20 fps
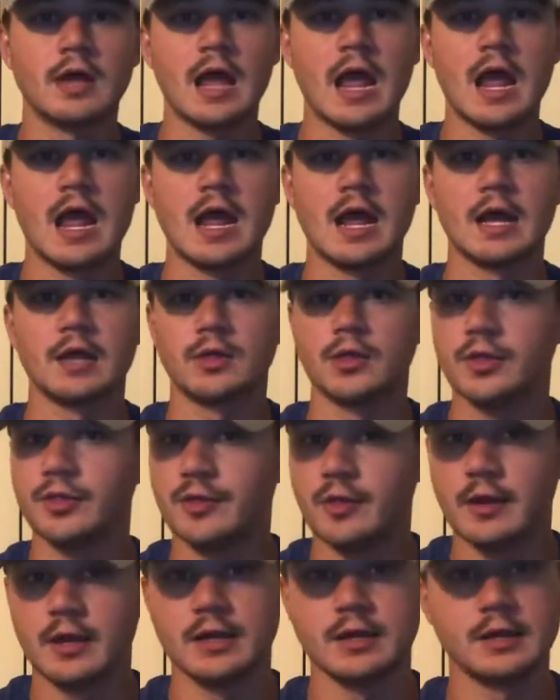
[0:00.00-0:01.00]
And
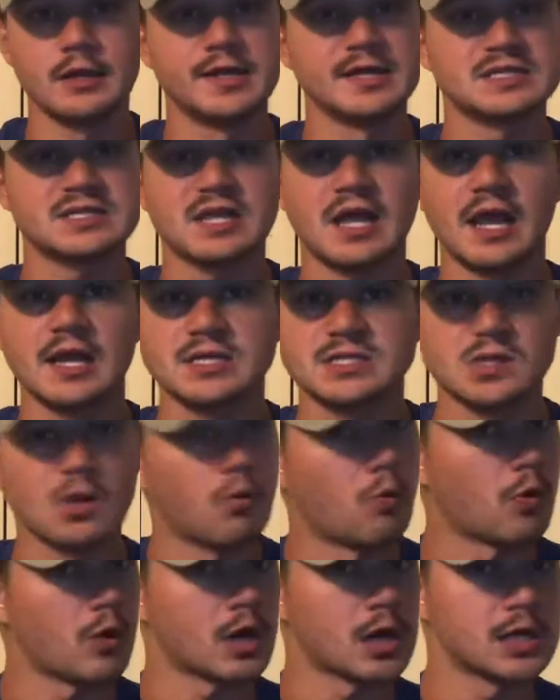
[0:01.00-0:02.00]
in this case, the
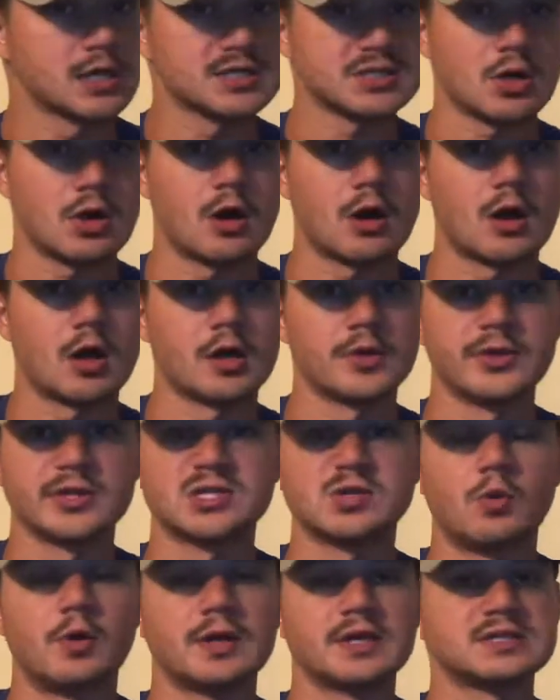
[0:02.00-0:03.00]
words are the
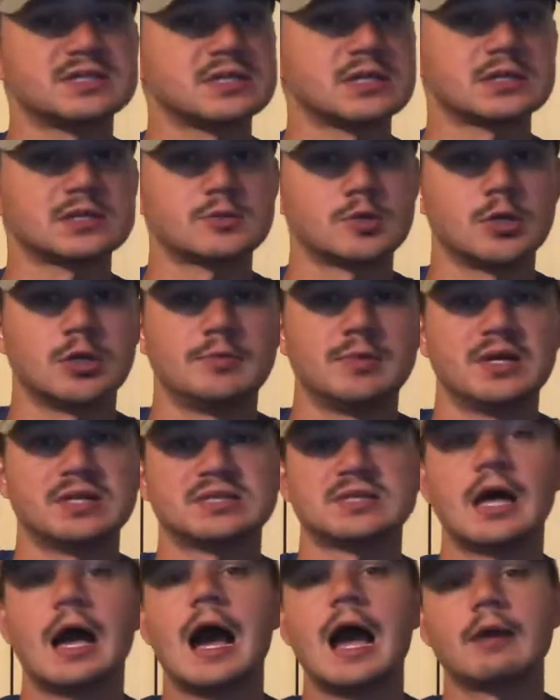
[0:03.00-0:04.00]
26 rudiments,
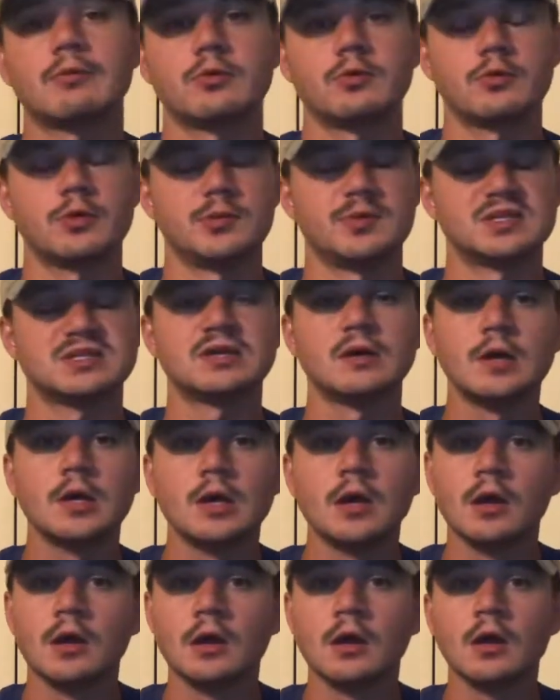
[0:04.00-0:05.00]
the hybrid rudiments,
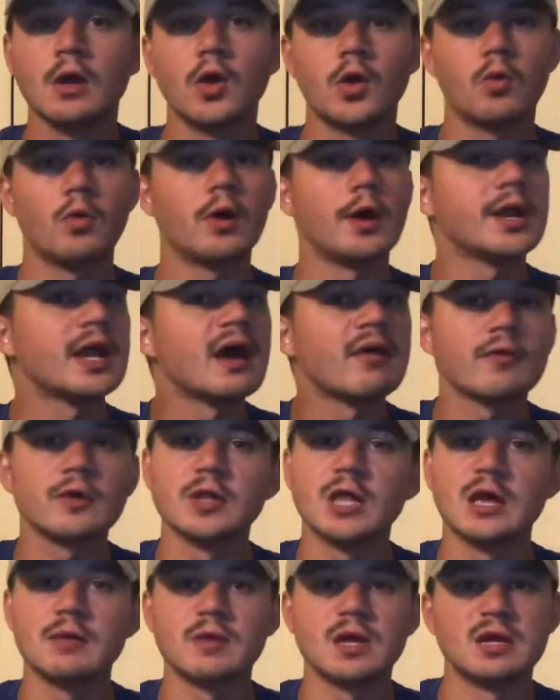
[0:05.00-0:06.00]
whatever
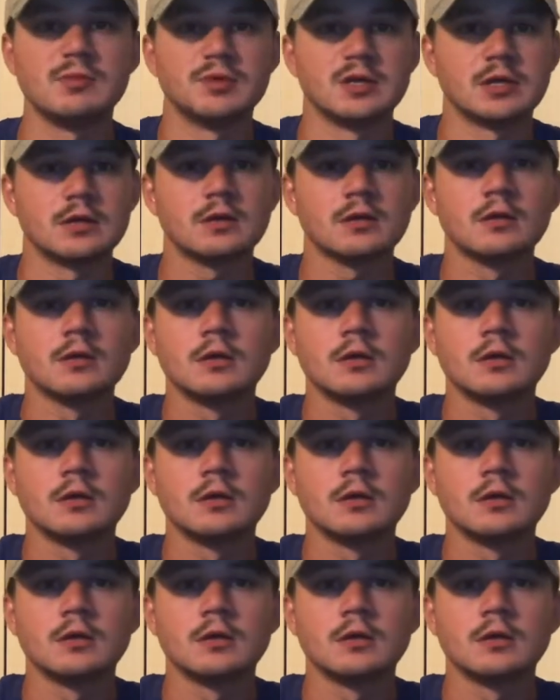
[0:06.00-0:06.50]
they may be.